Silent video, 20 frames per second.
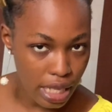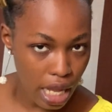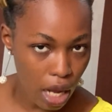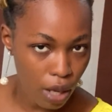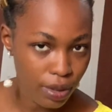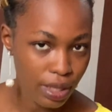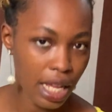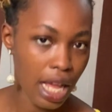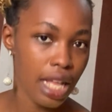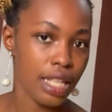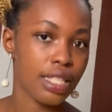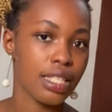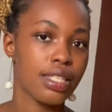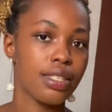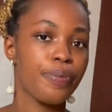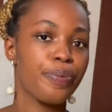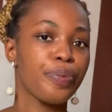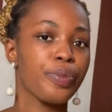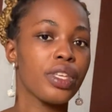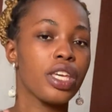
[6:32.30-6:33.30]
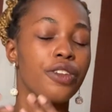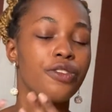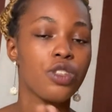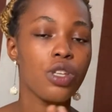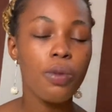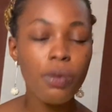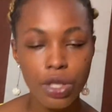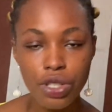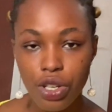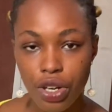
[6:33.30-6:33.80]
now that if
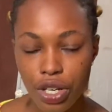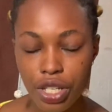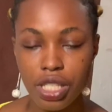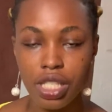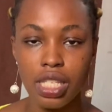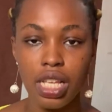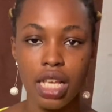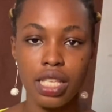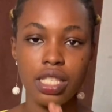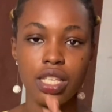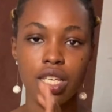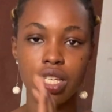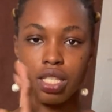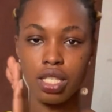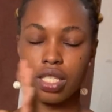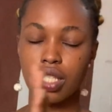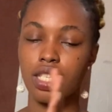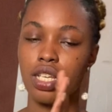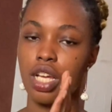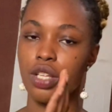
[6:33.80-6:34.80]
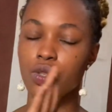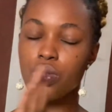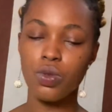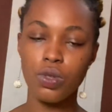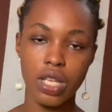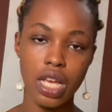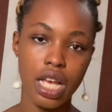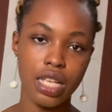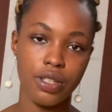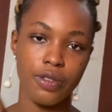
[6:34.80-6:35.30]
some authorities are saying there are two
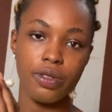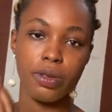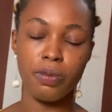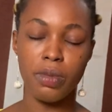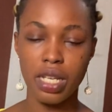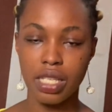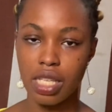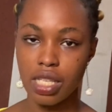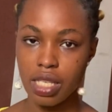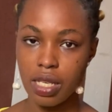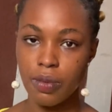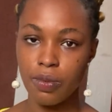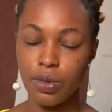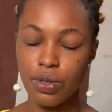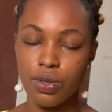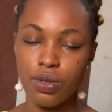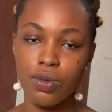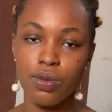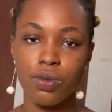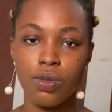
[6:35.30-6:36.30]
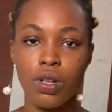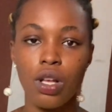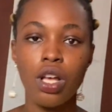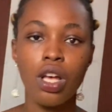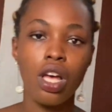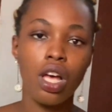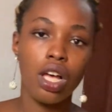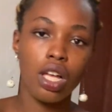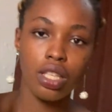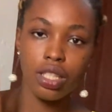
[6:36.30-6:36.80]
layers of the masseter muscle,
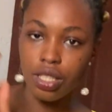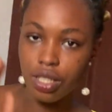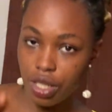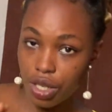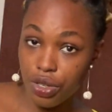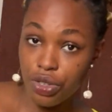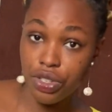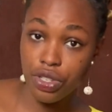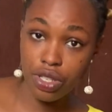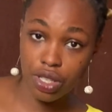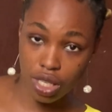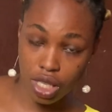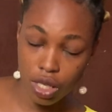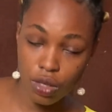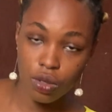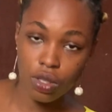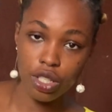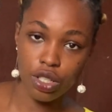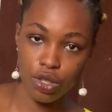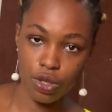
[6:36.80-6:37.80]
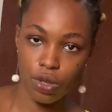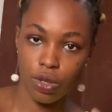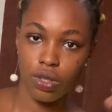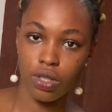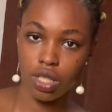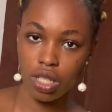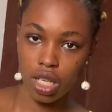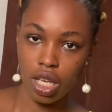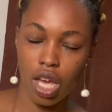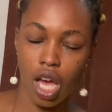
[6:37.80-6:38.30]
there is still a
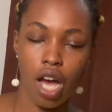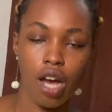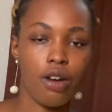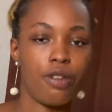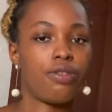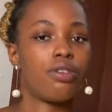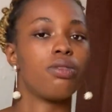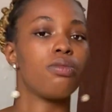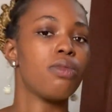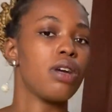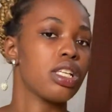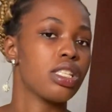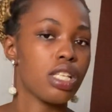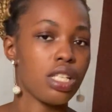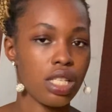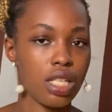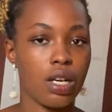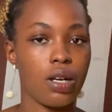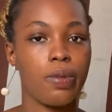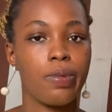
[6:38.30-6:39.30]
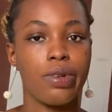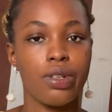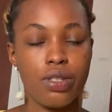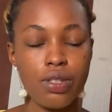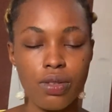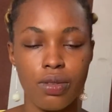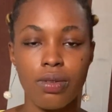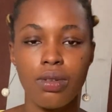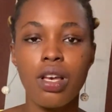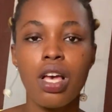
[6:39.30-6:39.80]
third layer of the masseter
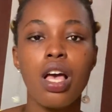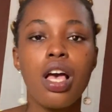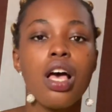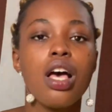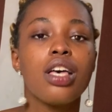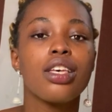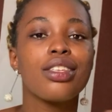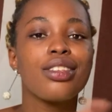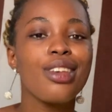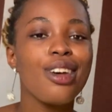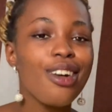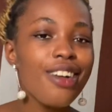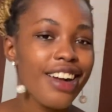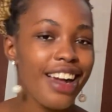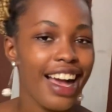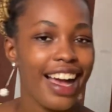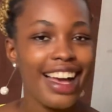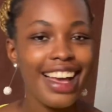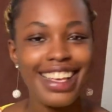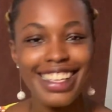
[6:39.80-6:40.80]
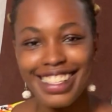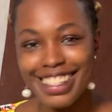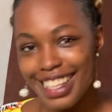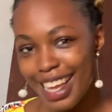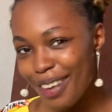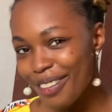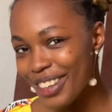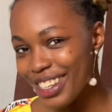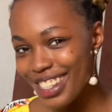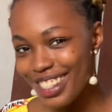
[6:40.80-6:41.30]
muscle. So guys,
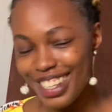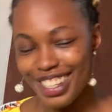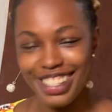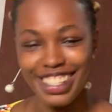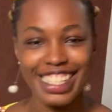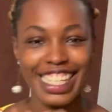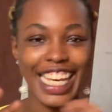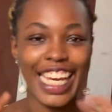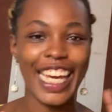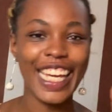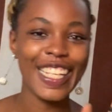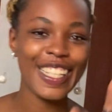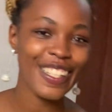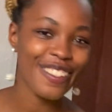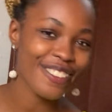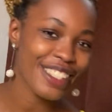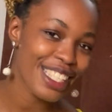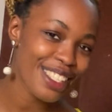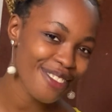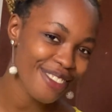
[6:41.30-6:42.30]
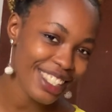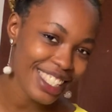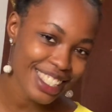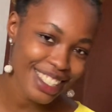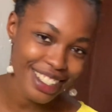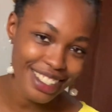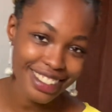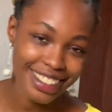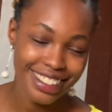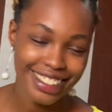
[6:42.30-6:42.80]
that brings us to the end of this
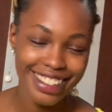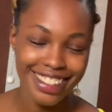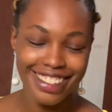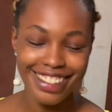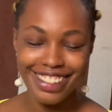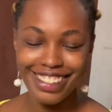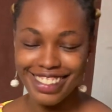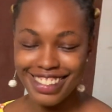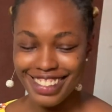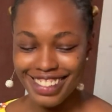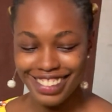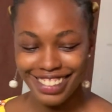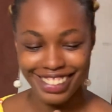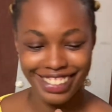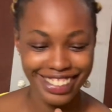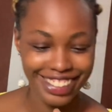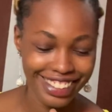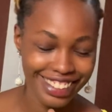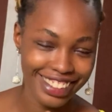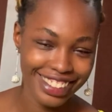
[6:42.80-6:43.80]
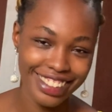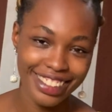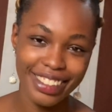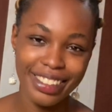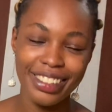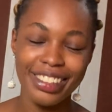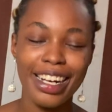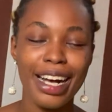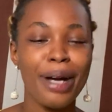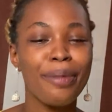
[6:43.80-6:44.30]
video.
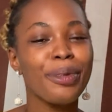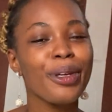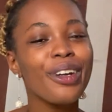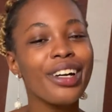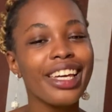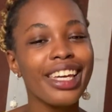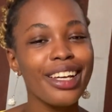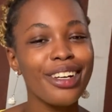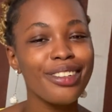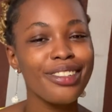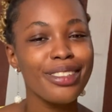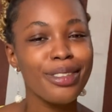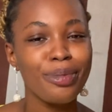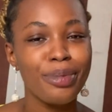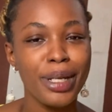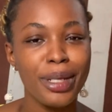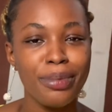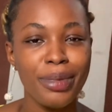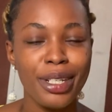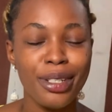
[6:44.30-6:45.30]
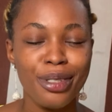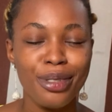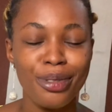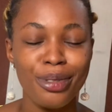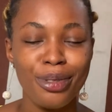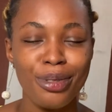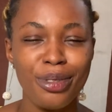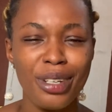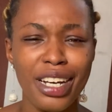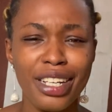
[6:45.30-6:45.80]
I'm your girl Jemima
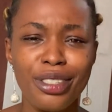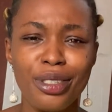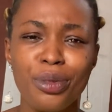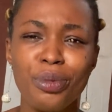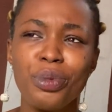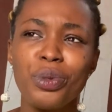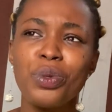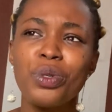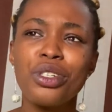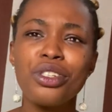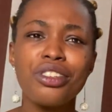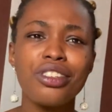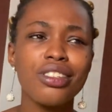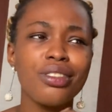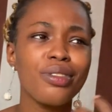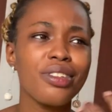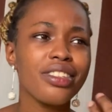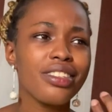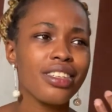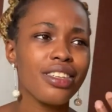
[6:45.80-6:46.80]
Chukwu, and you'll be wondering what's